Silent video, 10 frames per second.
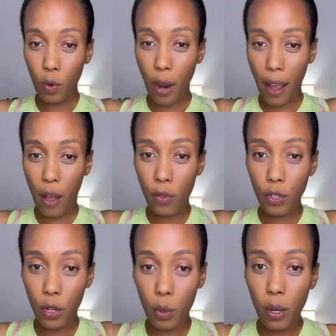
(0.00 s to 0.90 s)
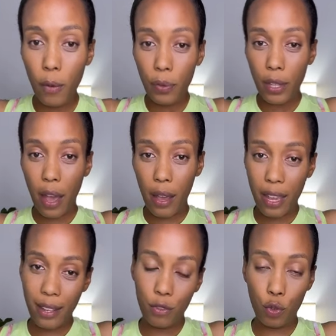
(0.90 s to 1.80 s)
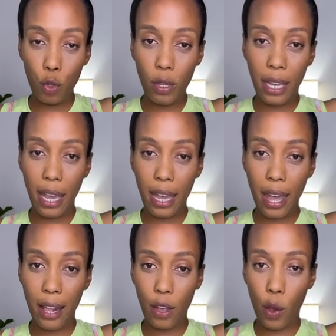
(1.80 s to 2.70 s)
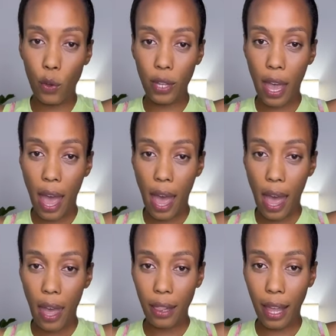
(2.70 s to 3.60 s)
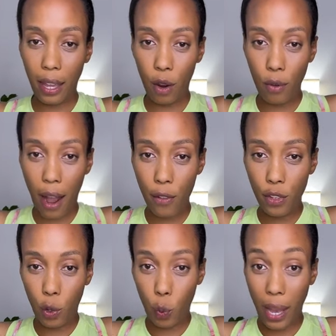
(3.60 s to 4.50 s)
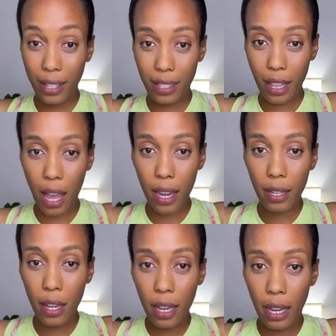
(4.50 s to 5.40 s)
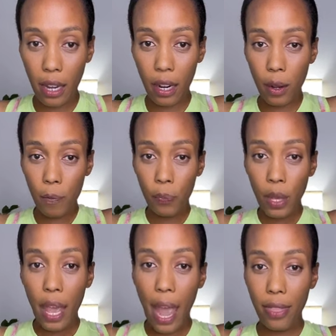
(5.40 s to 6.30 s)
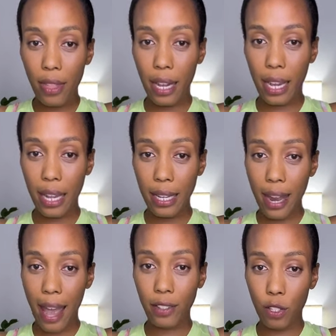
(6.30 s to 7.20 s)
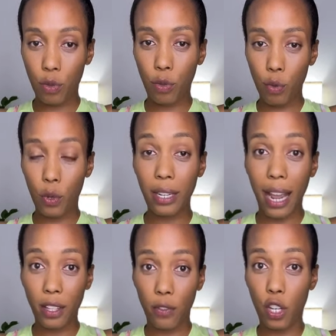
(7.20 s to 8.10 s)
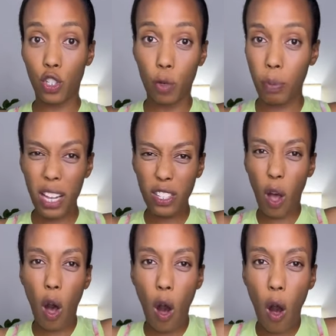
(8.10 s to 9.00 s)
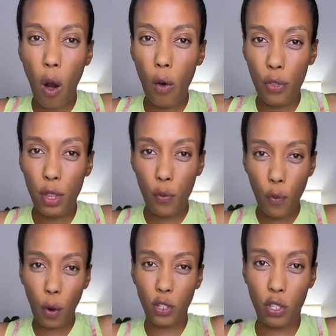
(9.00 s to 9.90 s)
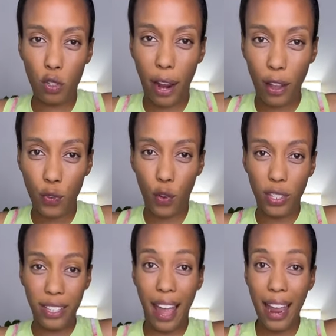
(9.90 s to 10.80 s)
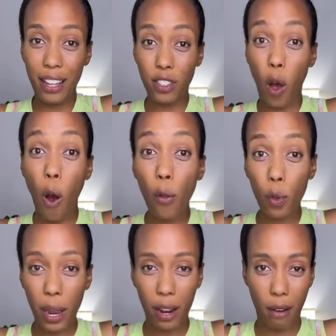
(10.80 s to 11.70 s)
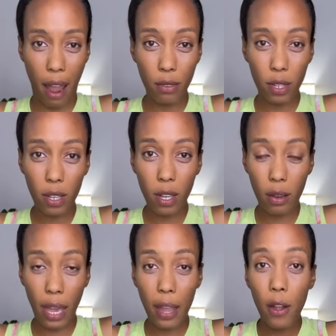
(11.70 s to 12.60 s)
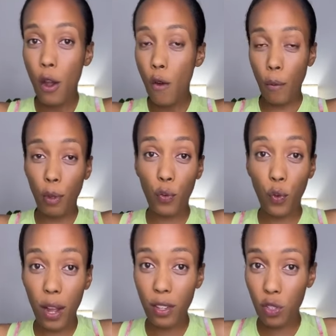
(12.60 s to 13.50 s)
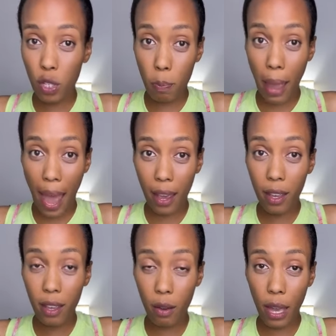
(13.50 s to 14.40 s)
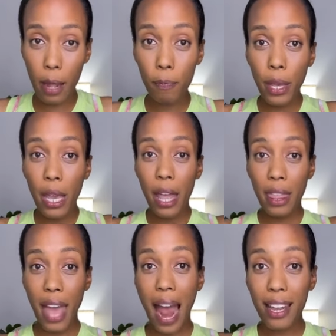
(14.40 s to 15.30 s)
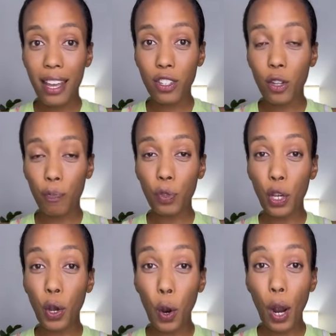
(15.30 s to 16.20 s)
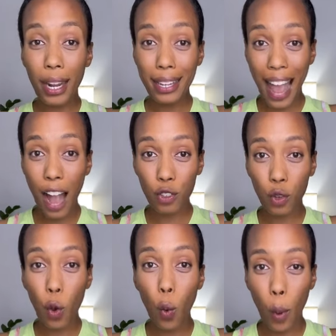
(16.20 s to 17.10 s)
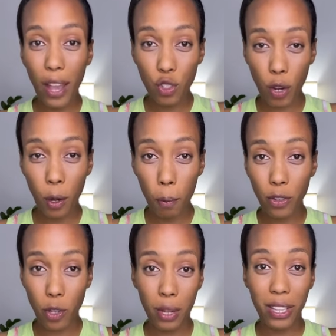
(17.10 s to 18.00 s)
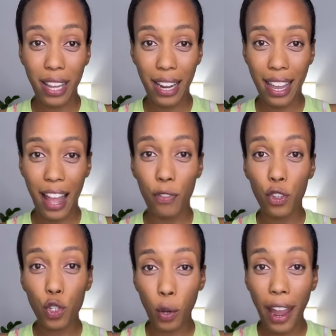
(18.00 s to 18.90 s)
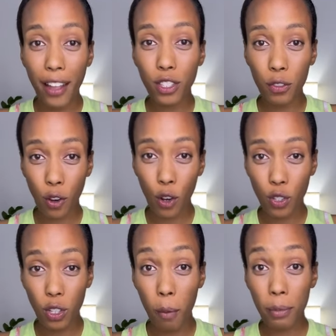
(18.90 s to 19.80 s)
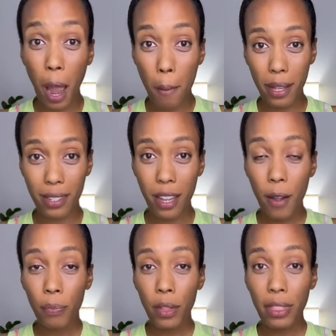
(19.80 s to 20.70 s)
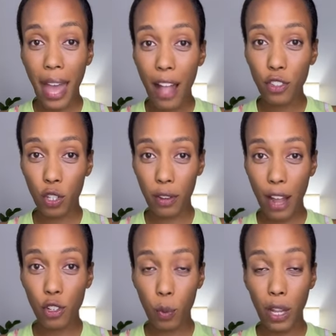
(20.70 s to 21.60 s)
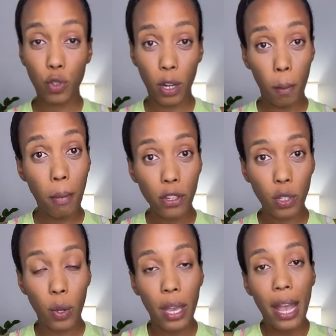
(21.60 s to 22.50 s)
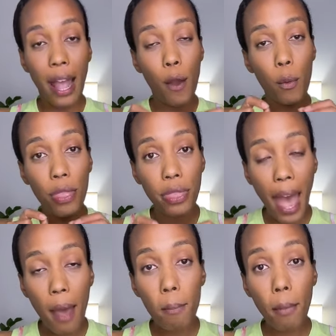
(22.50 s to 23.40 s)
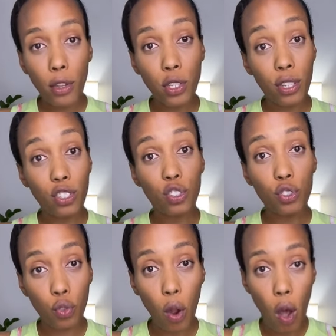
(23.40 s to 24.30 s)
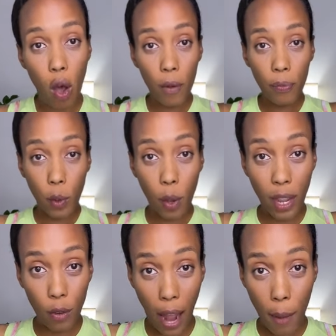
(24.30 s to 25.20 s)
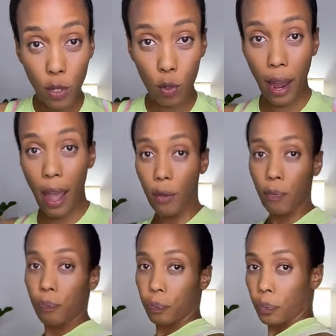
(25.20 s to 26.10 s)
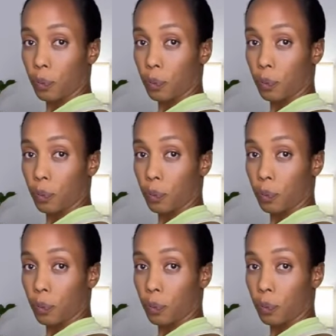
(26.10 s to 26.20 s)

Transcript: around you. Now, truly, it kind of goes like around your waistline here, and then it connects through connective tissue, but it's all, the force transfers and tightens all the way around, okay? From the front to the back, okay? That is your natural waist trainer muscle. I'm going to say it again, transverse abdominis. That's your natural waist trainer muscle. And when that muscle is strong, the one that wraps around,